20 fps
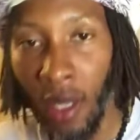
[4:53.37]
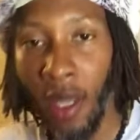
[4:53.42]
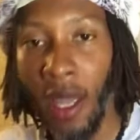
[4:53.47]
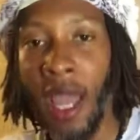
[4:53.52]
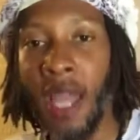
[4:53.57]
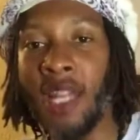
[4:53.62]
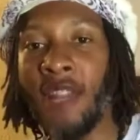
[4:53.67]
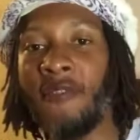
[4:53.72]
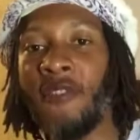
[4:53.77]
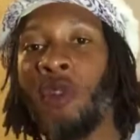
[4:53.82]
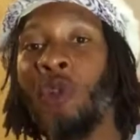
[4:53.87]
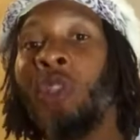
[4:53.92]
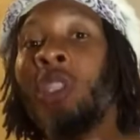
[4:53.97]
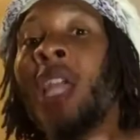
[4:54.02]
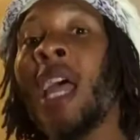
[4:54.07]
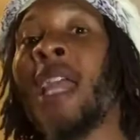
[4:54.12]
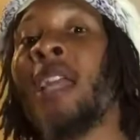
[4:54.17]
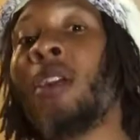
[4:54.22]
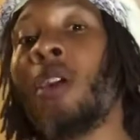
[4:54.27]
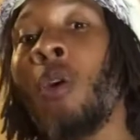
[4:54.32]
And if you
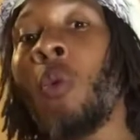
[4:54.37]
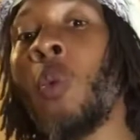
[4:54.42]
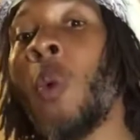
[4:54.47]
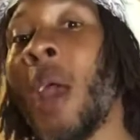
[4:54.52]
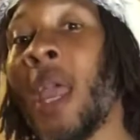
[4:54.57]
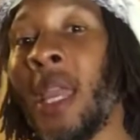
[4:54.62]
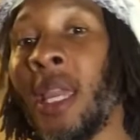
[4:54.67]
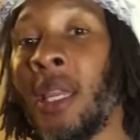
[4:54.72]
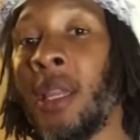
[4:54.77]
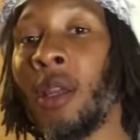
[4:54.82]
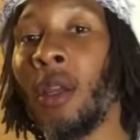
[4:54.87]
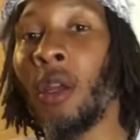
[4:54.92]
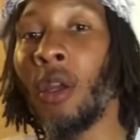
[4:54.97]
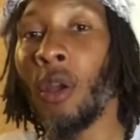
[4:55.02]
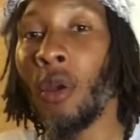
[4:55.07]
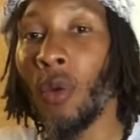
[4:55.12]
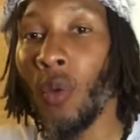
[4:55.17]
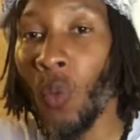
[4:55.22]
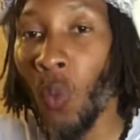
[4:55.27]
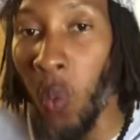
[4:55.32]
take away
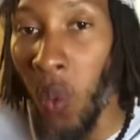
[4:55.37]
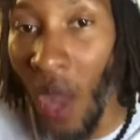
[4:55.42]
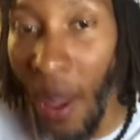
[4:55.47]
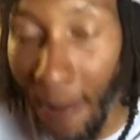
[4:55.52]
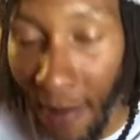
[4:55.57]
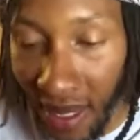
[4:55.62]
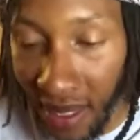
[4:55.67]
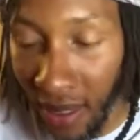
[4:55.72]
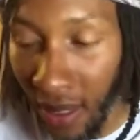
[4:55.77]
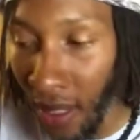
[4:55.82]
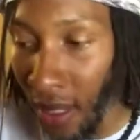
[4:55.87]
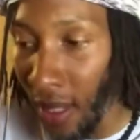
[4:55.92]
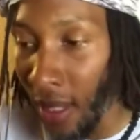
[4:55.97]
women